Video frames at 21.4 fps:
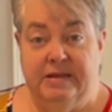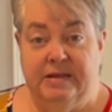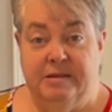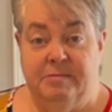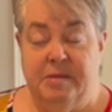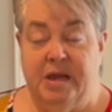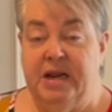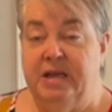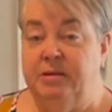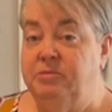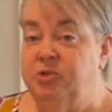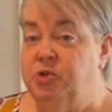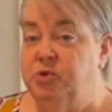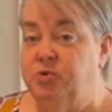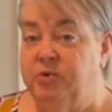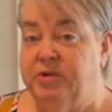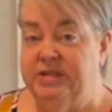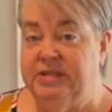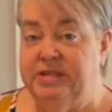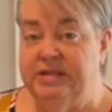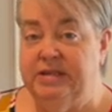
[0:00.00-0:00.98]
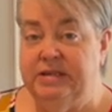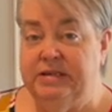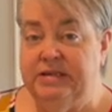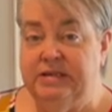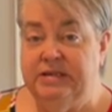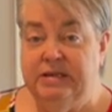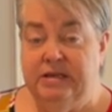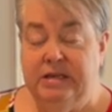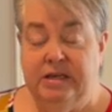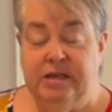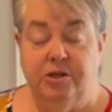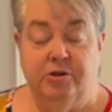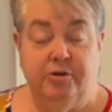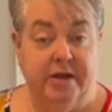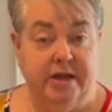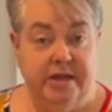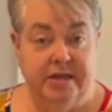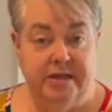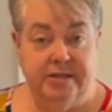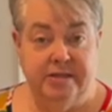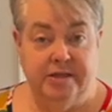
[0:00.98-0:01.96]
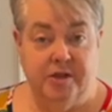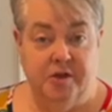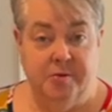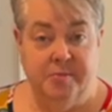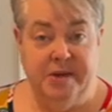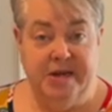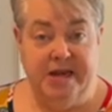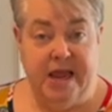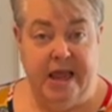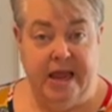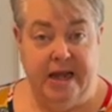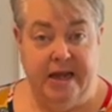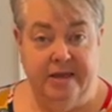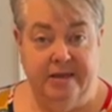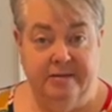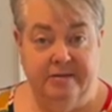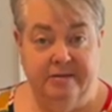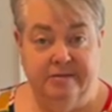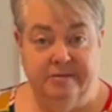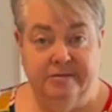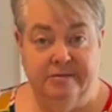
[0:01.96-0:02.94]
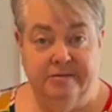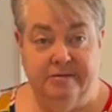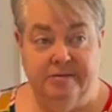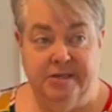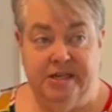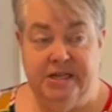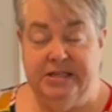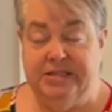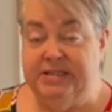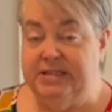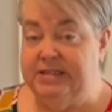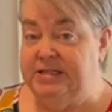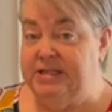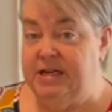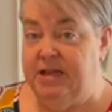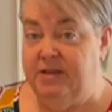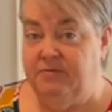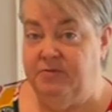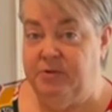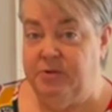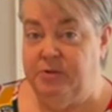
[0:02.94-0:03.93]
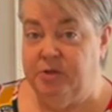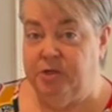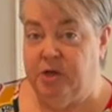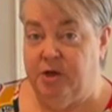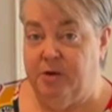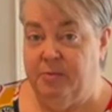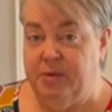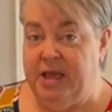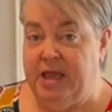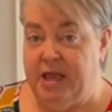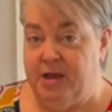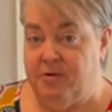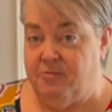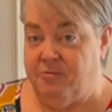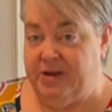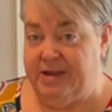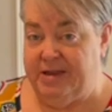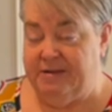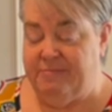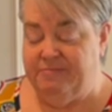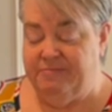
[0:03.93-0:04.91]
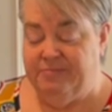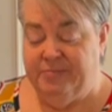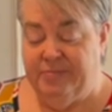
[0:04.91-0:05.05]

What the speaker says: My name's Teresa. Grandkids call me Nana. Nieces and nephews call me Aunt Ree.